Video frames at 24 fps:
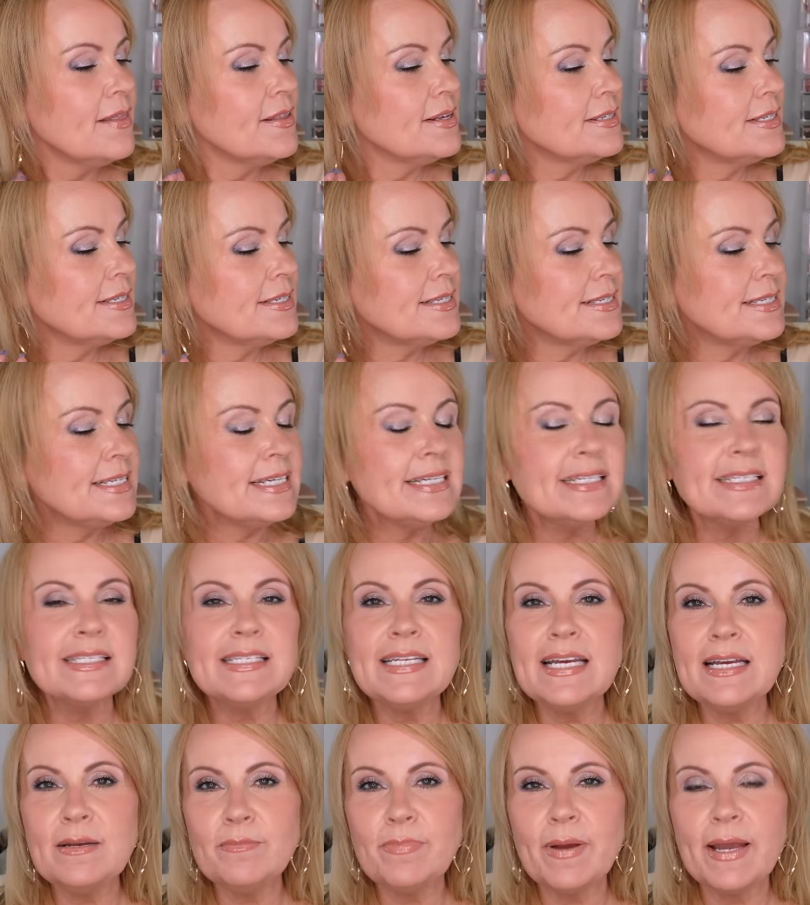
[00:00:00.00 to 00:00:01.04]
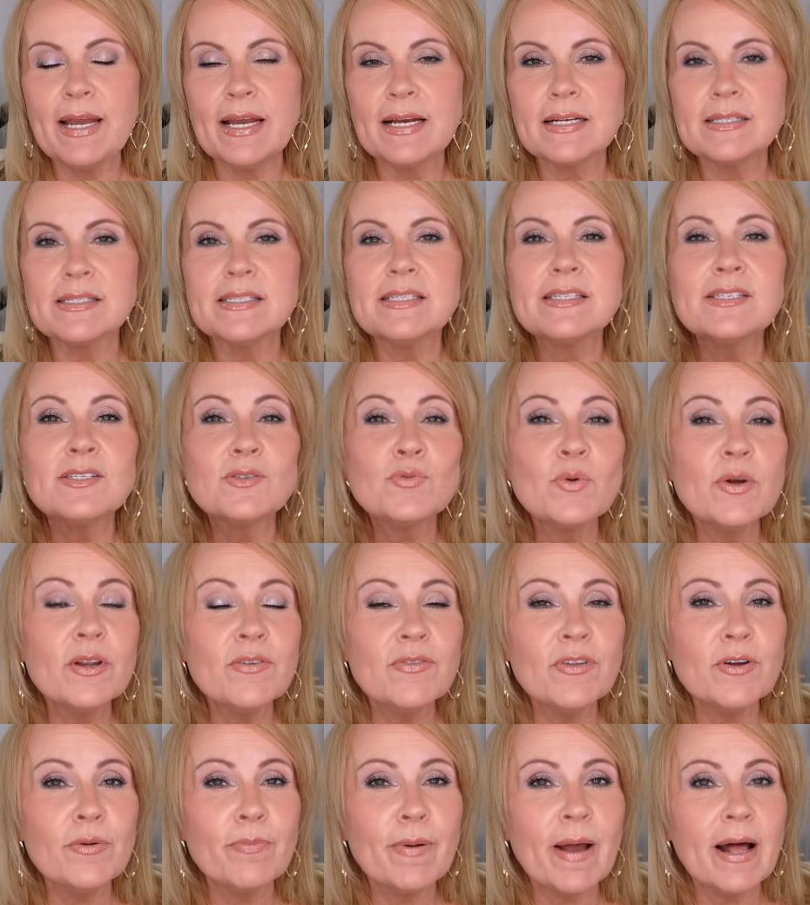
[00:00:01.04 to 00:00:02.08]
This is 16 pans. This is one
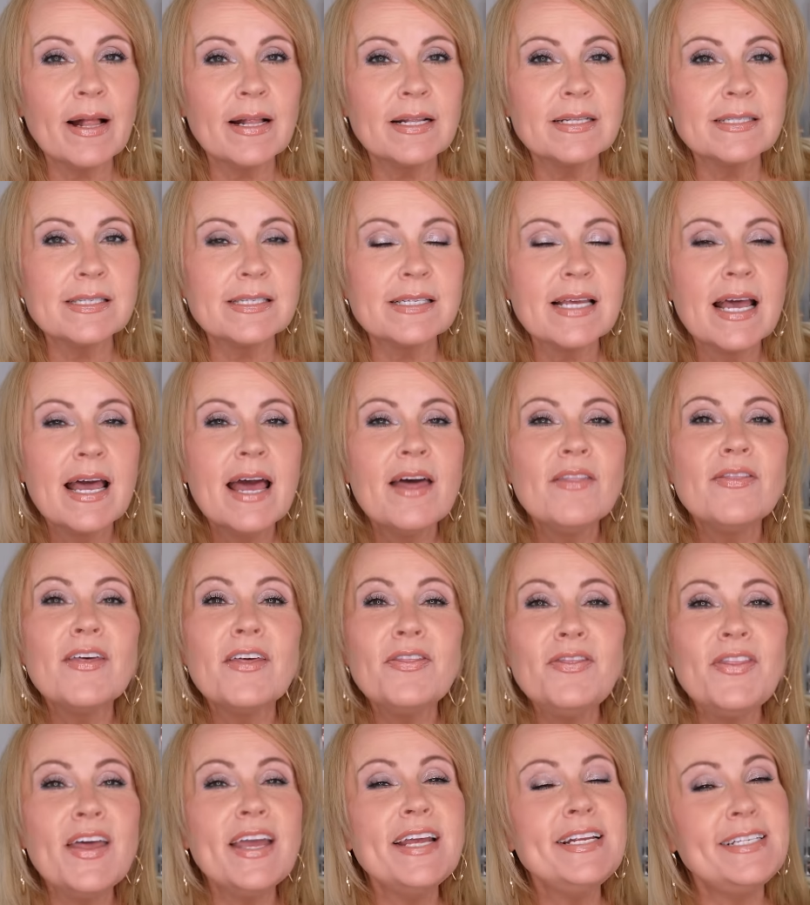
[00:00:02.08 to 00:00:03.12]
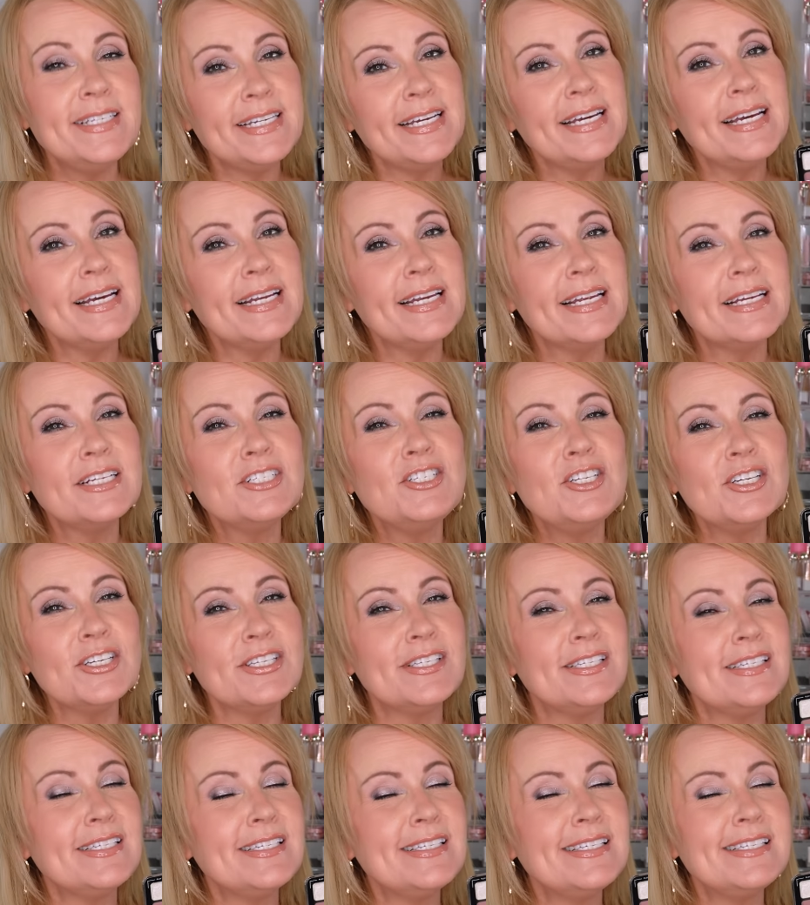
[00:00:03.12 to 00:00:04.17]
of their palettes that they did
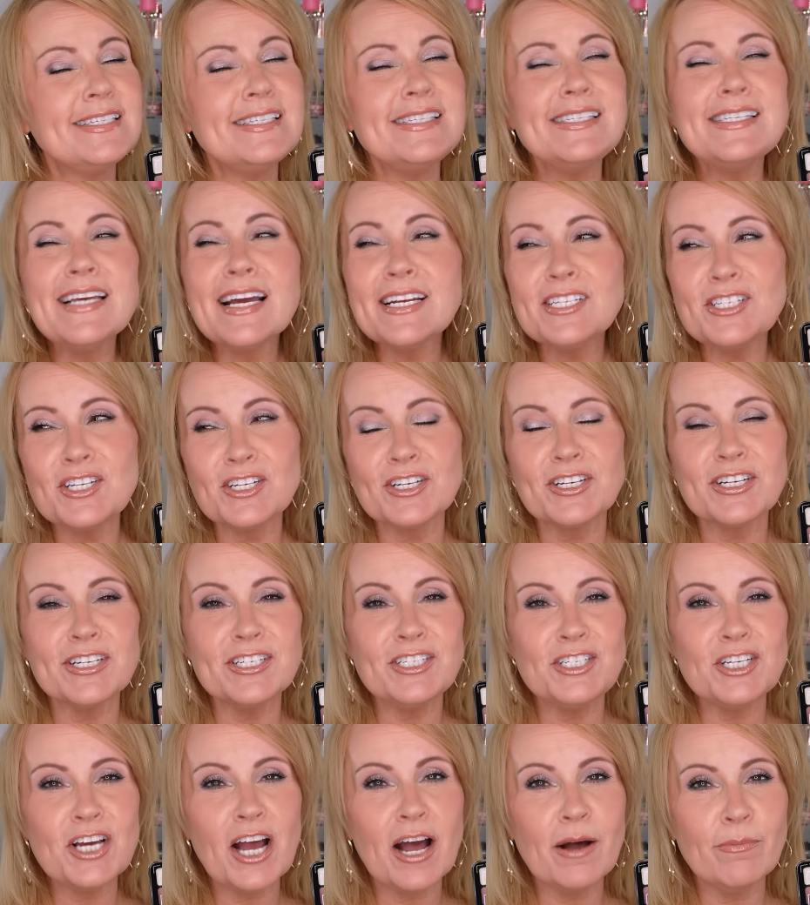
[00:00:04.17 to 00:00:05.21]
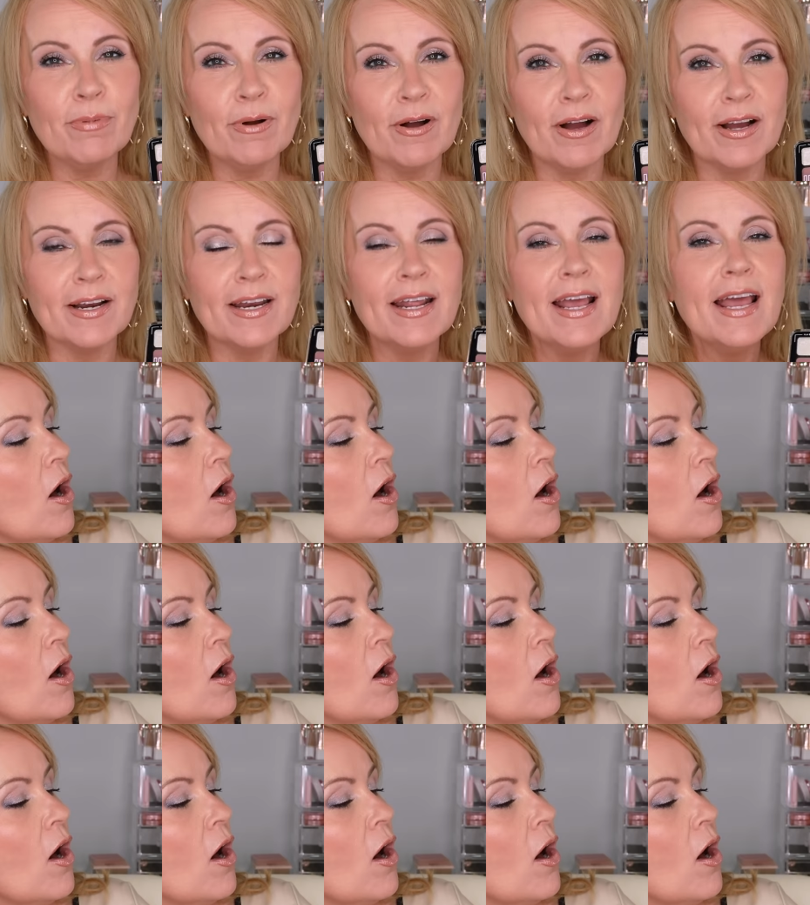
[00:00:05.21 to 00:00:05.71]
just such a good job on.